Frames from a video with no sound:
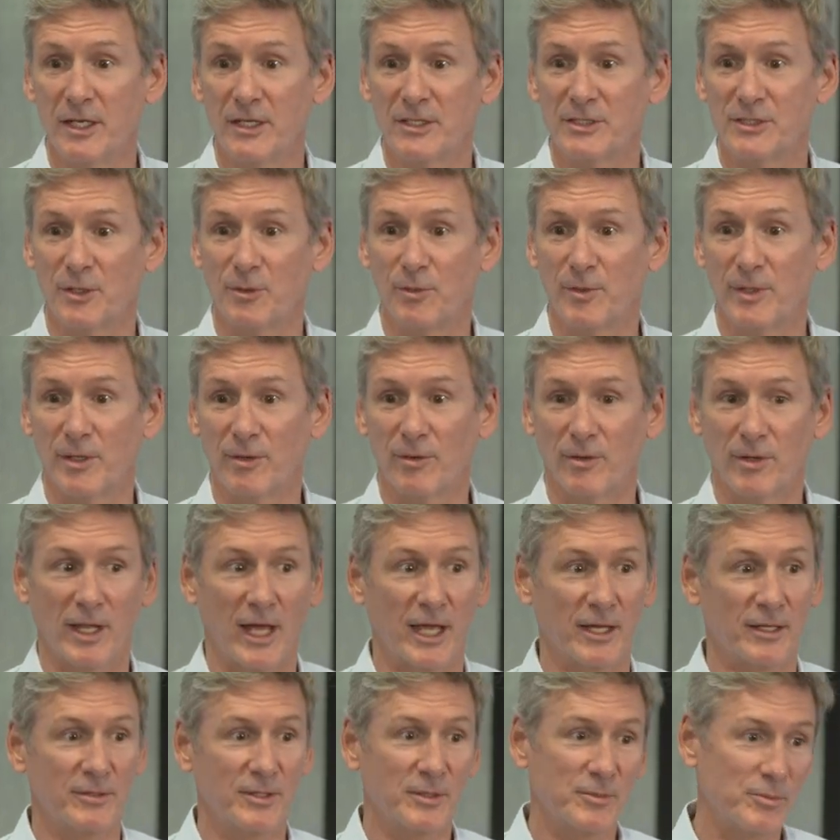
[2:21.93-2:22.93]
So we were
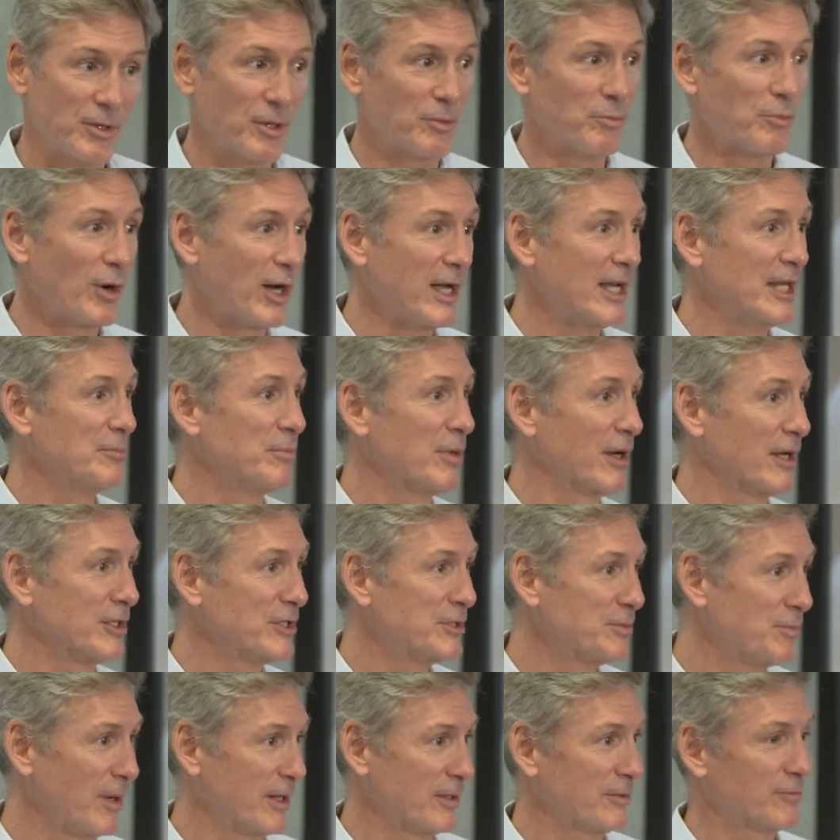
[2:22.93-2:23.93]
like the Brady
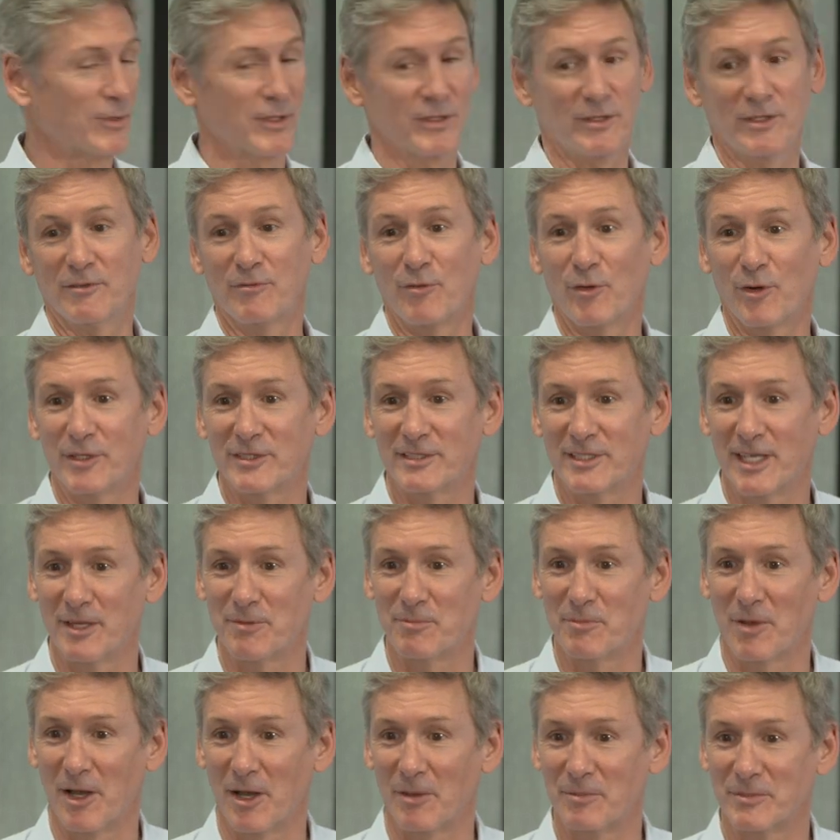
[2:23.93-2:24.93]
Bunch, but with divorcee
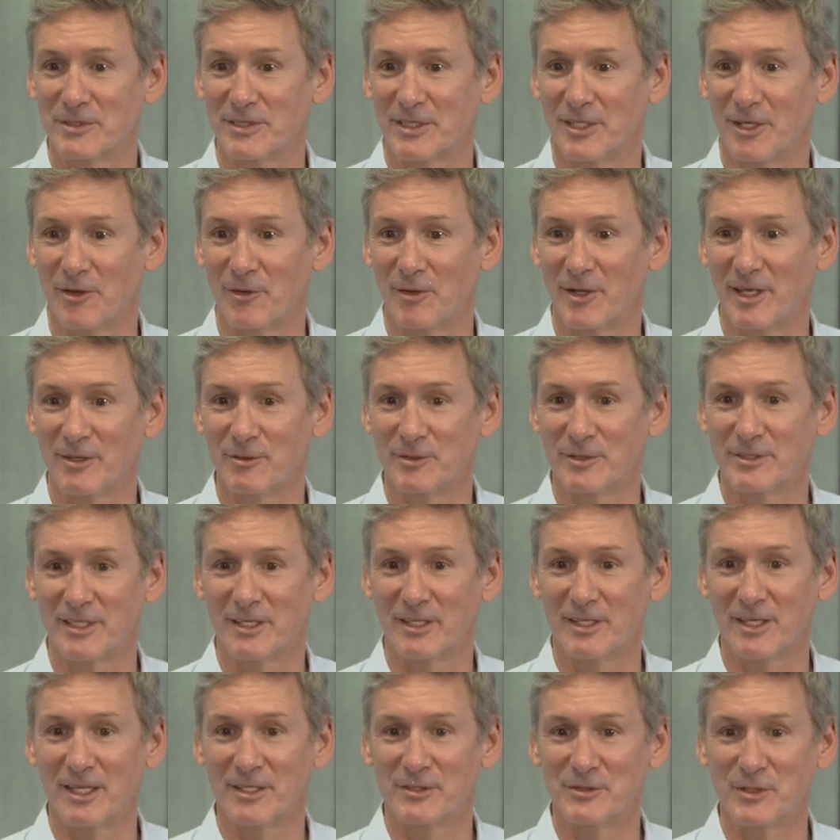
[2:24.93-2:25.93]
moms. You know, it was
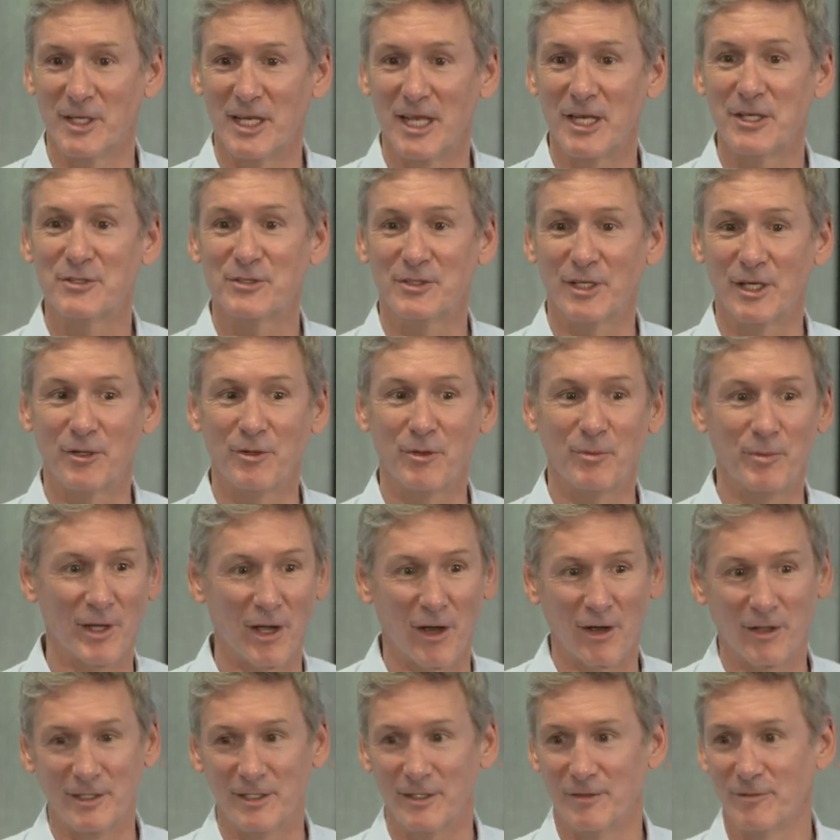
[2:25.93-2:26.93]
a, it's an interesting group. We
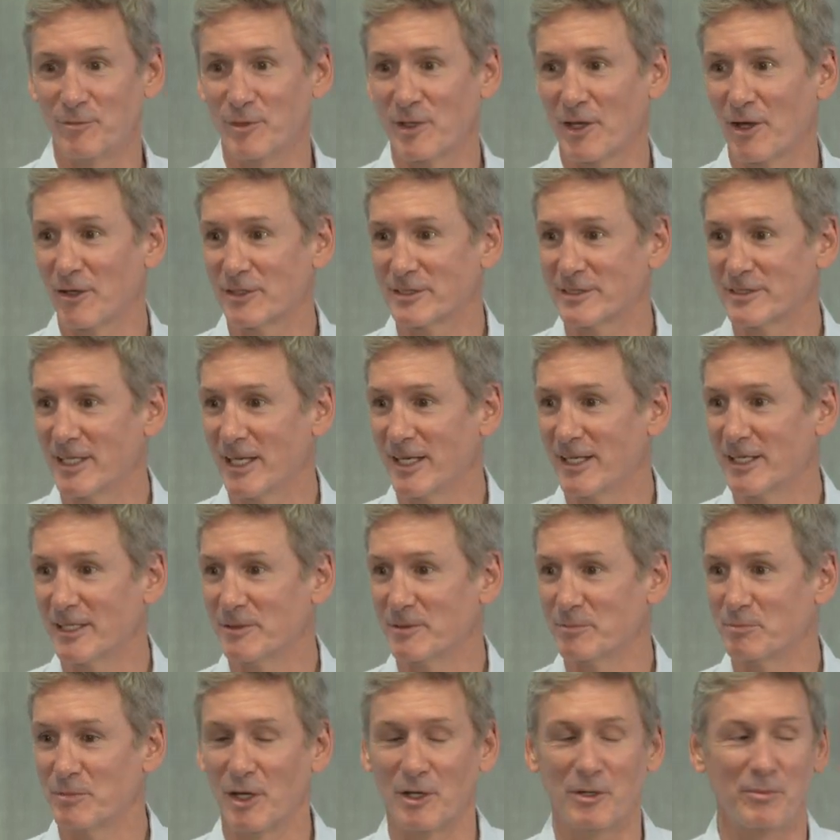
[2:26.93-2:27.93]
all lived, we all stayed
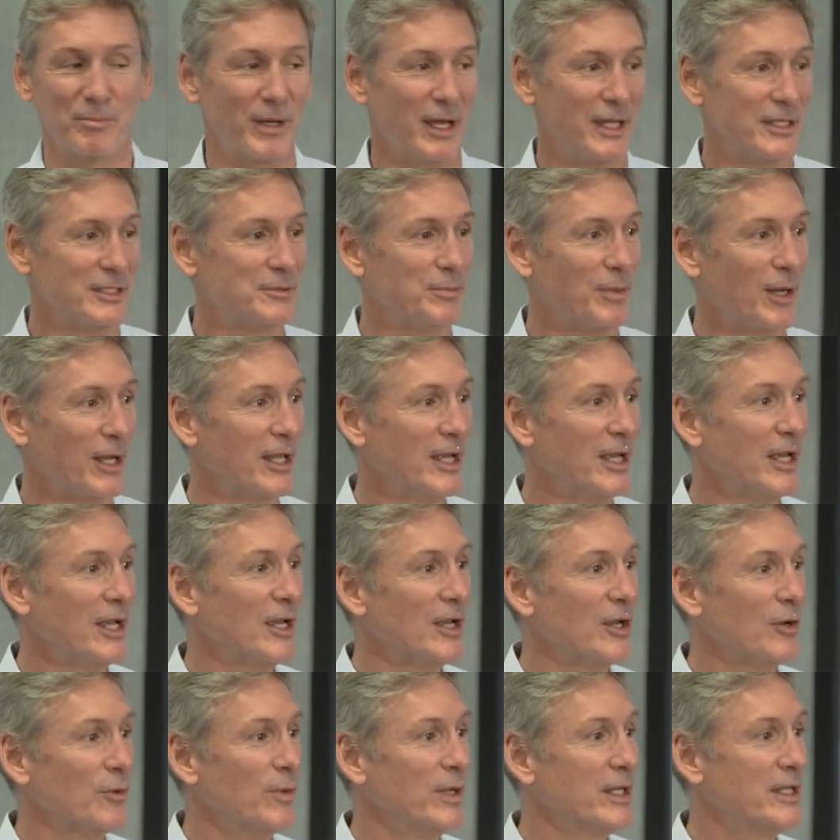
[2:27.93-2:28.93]
in bunk beds, but
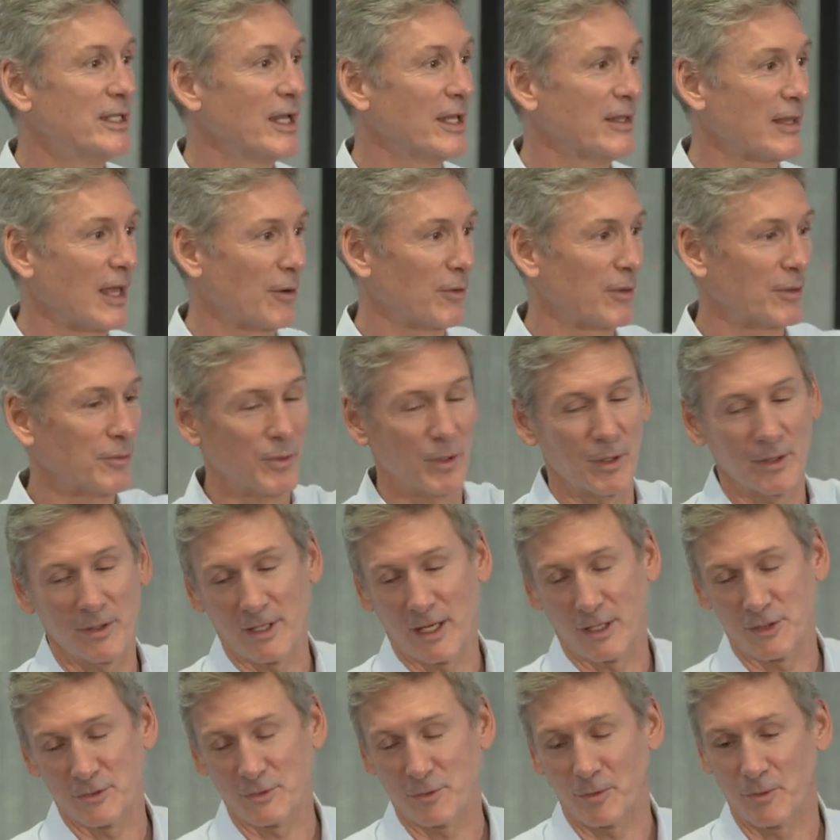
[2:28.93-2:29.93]
we did that when we,
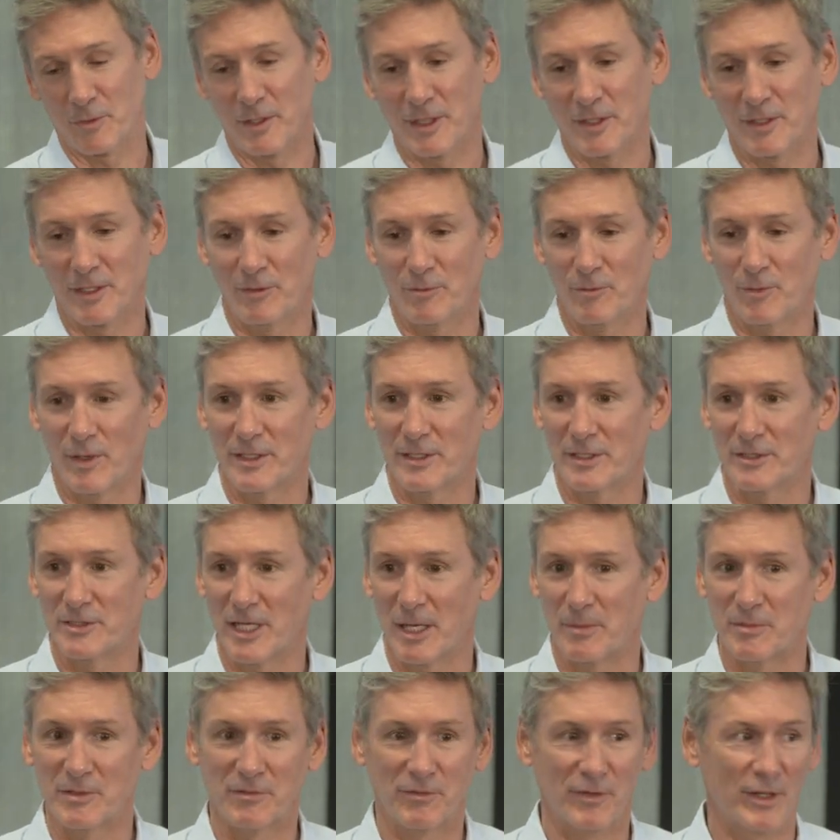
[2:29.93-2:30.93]
that's when we went to
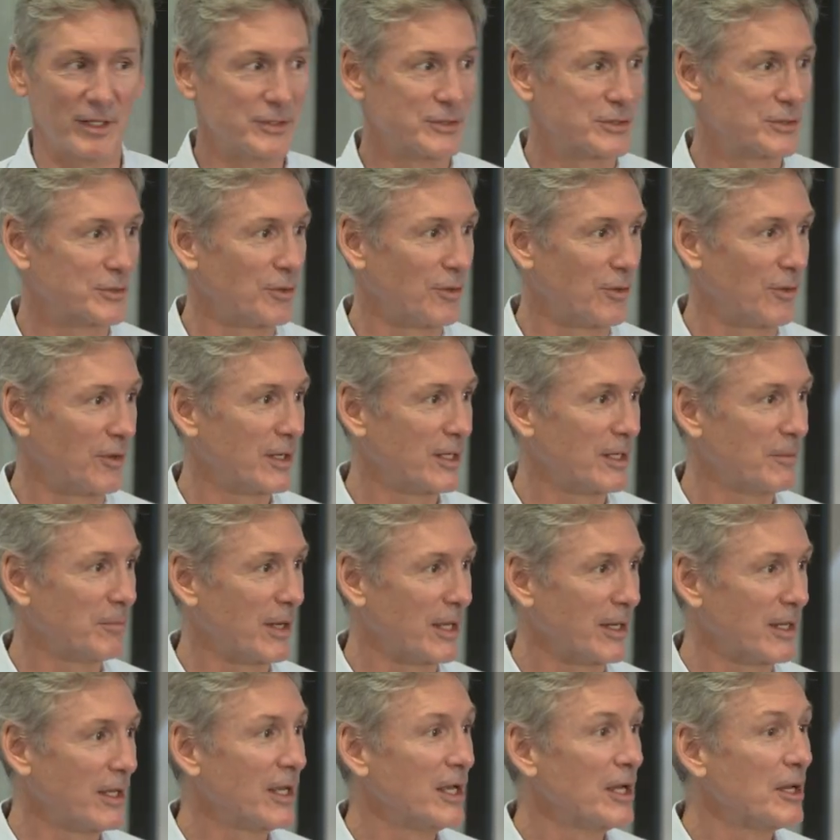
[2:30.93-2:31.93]
James Flood School.
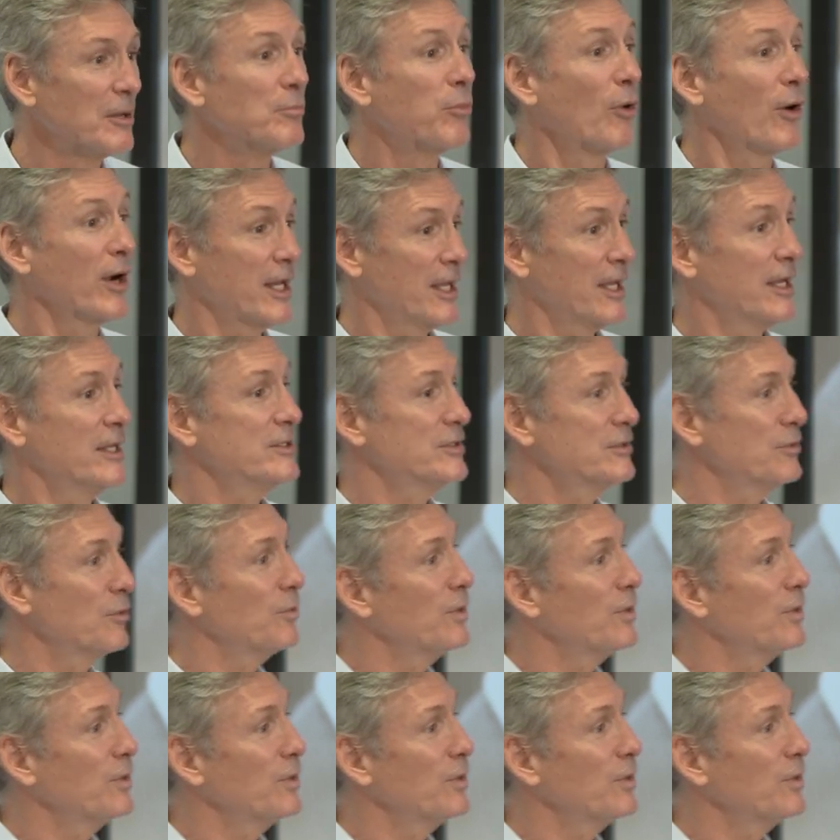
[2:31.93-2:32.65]
But point is,